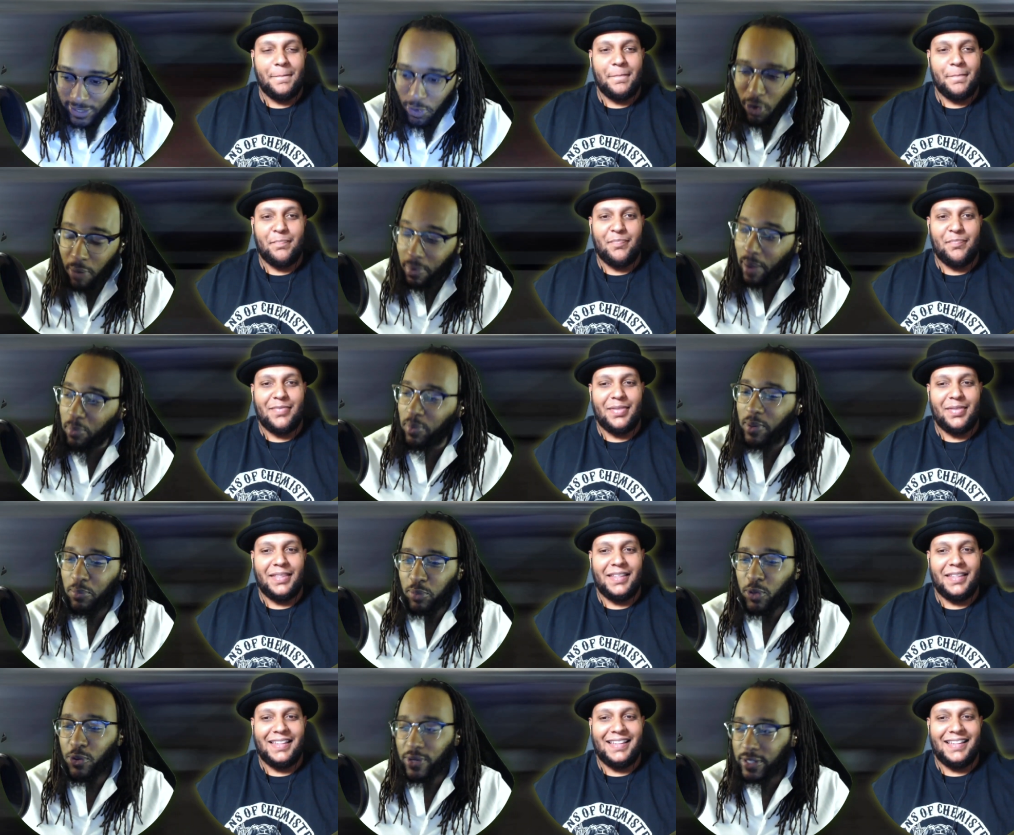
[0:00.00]
Speaker 1: all my
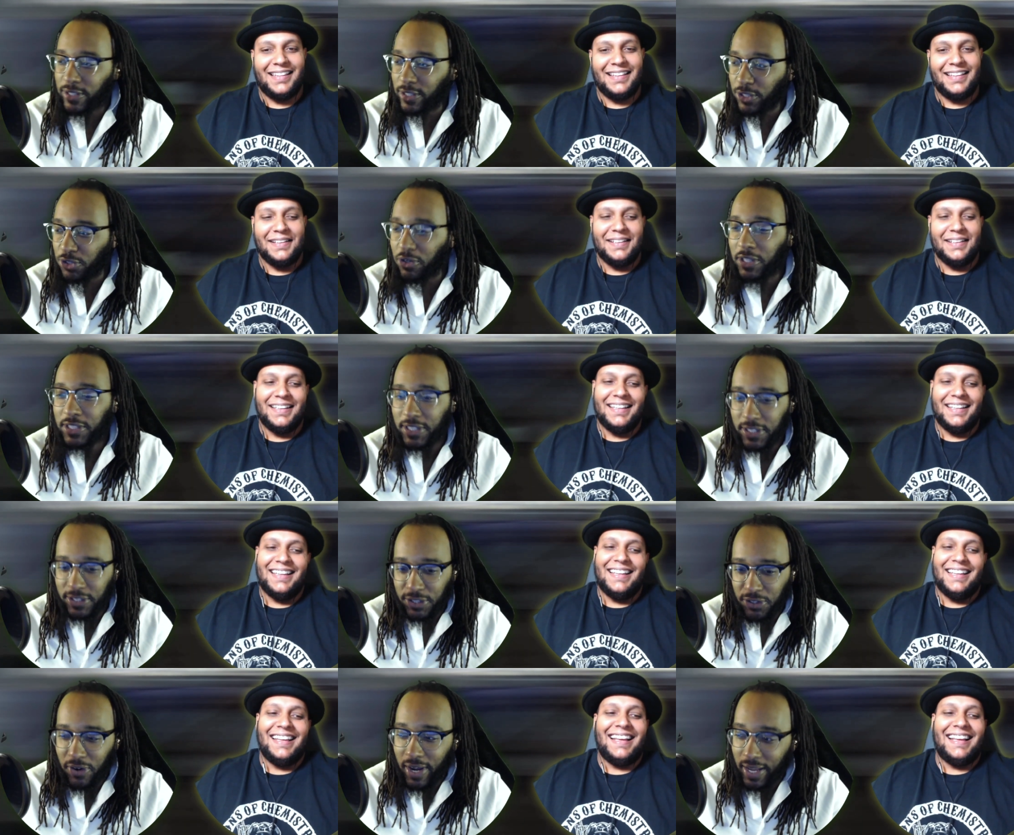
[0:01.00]
employees are trusted and
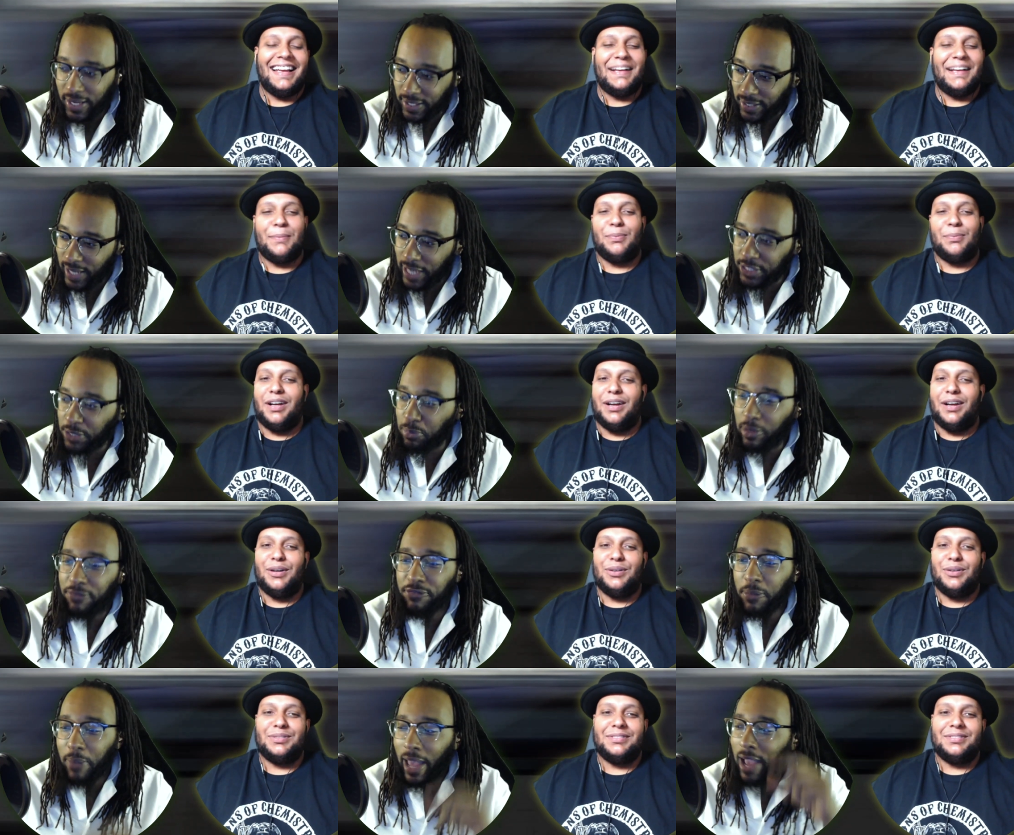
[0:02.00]
trained. That should
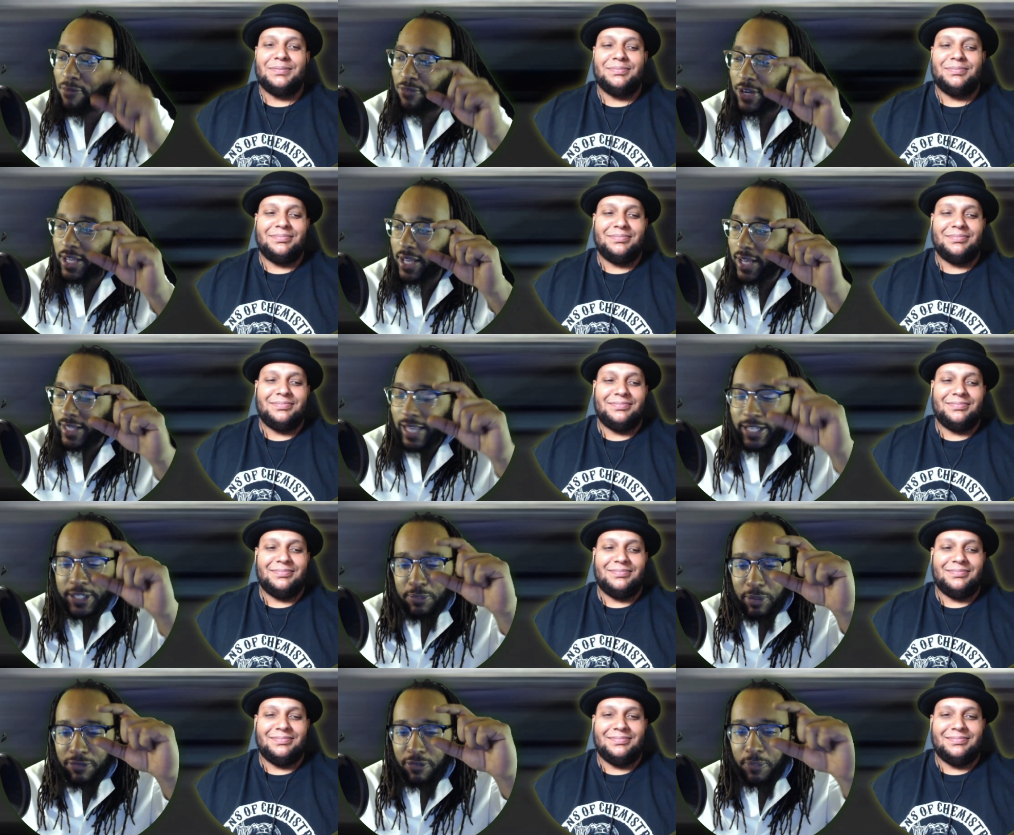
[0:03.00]
Whoa. be from every that
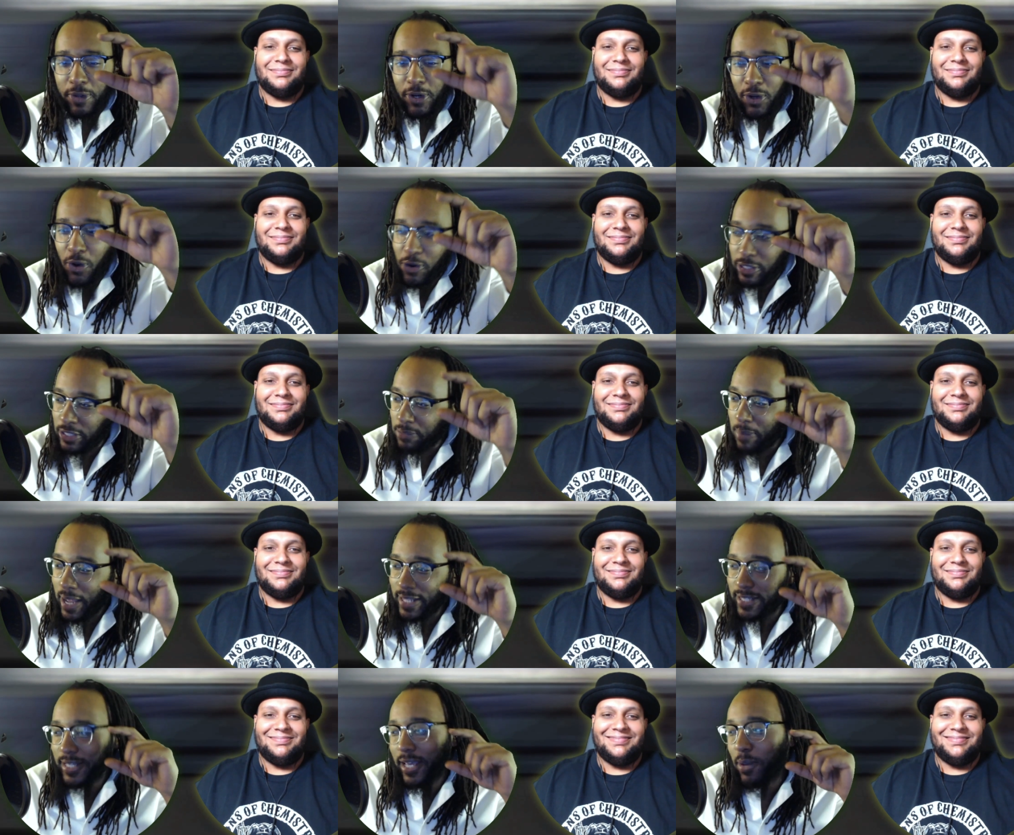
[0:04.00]
should be from the
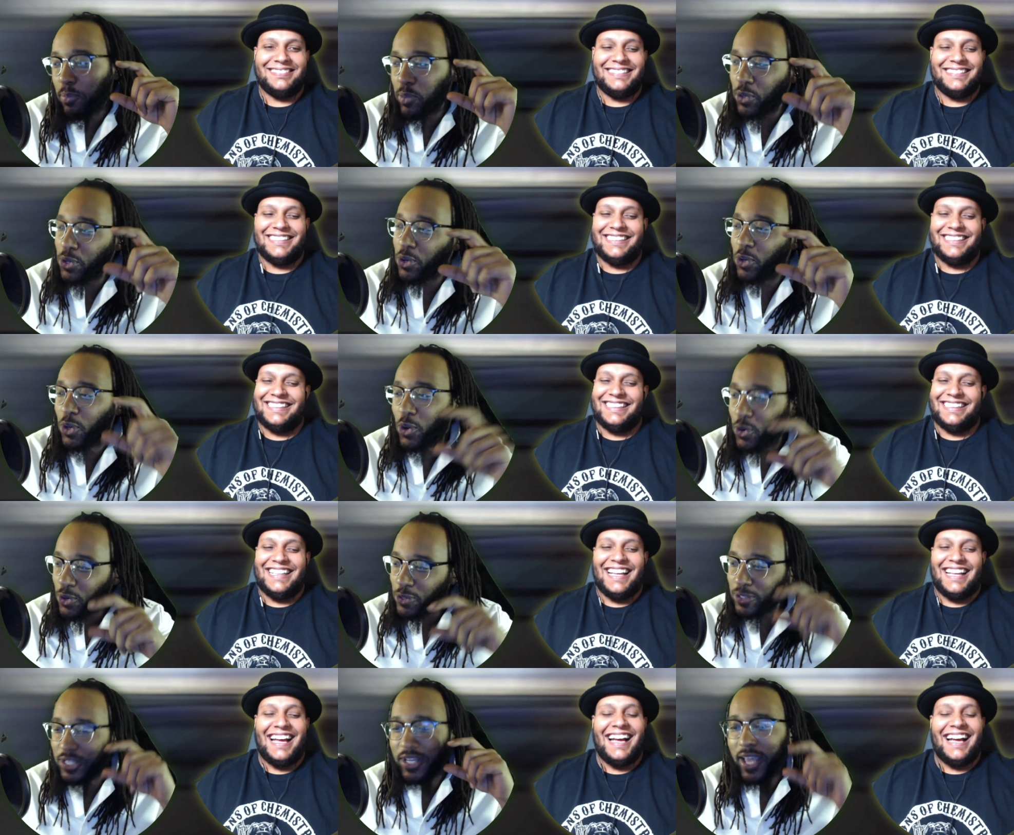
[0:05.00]
laundromat to El Pollo
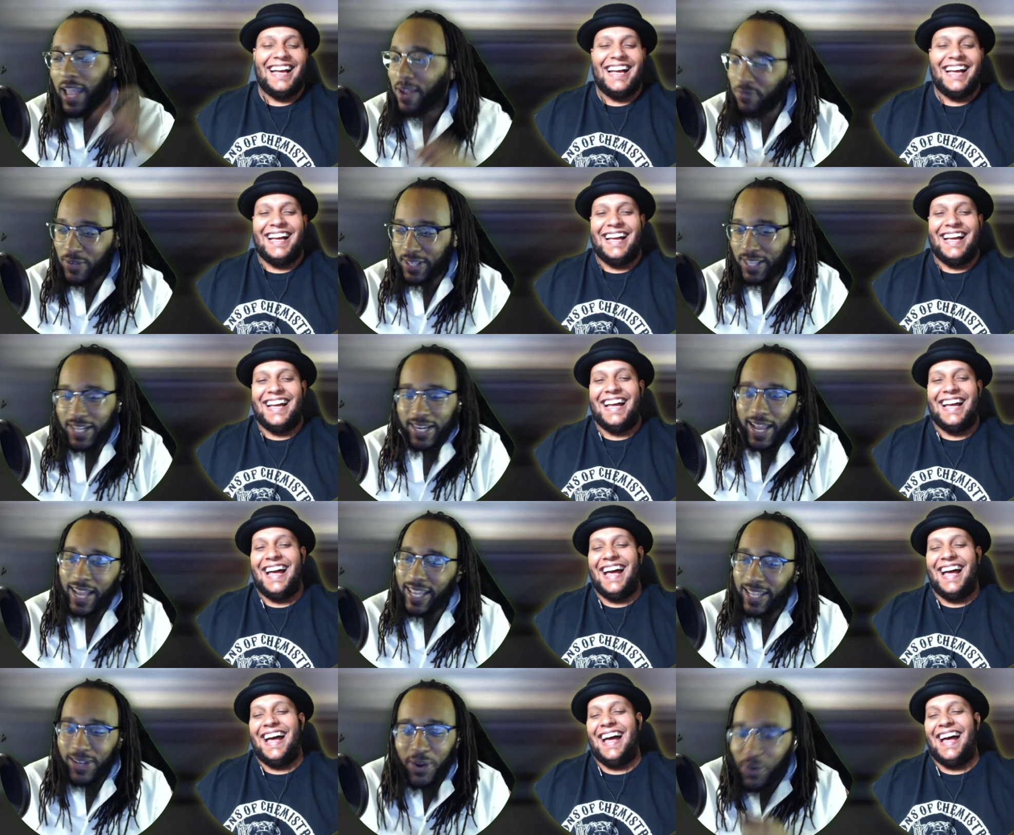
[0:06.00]
Loco nah.
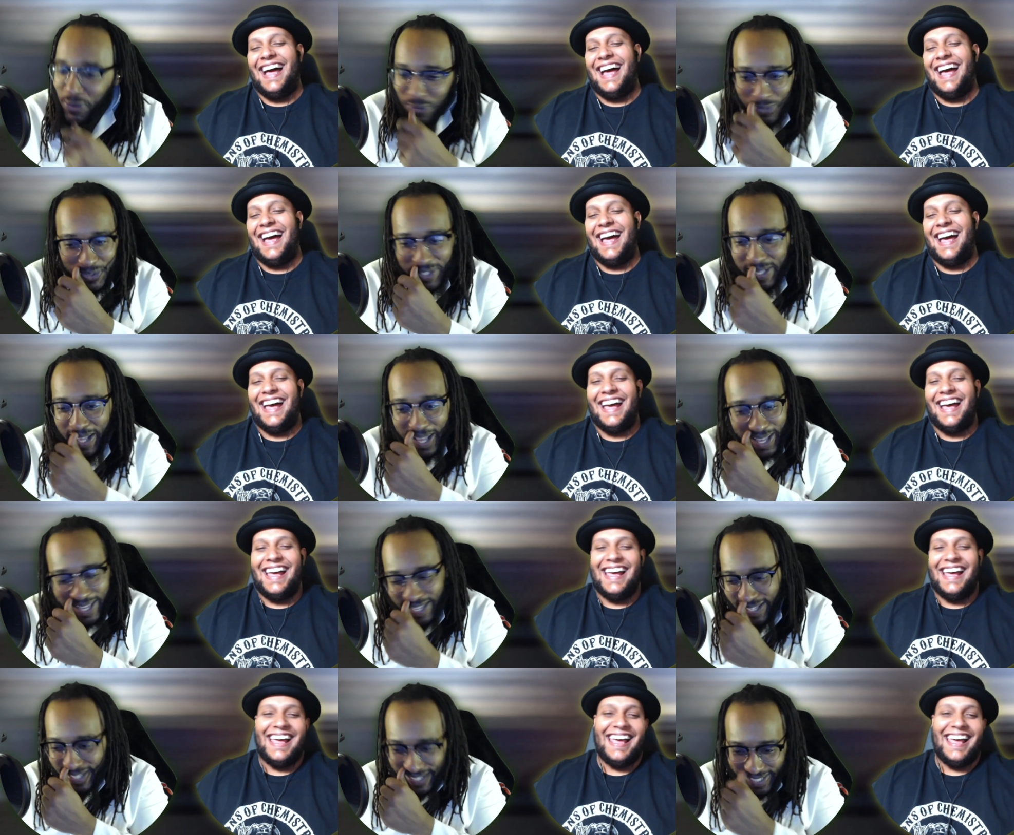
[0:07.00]
to everything that he
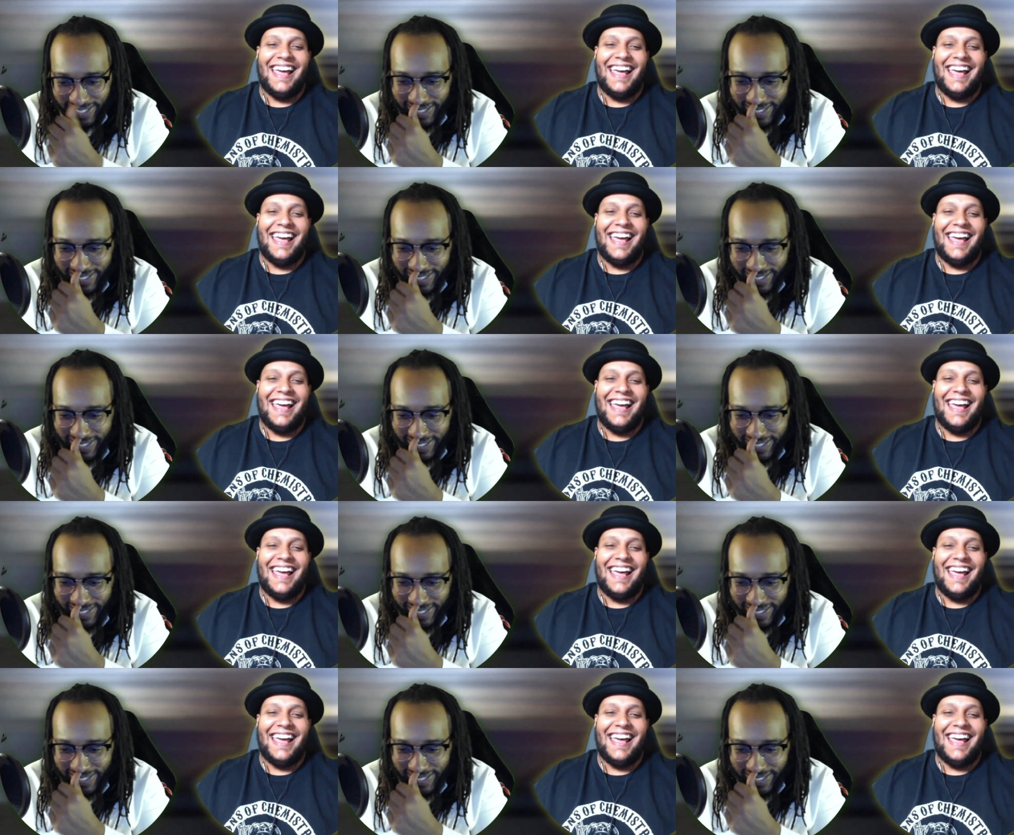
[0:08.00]
owns.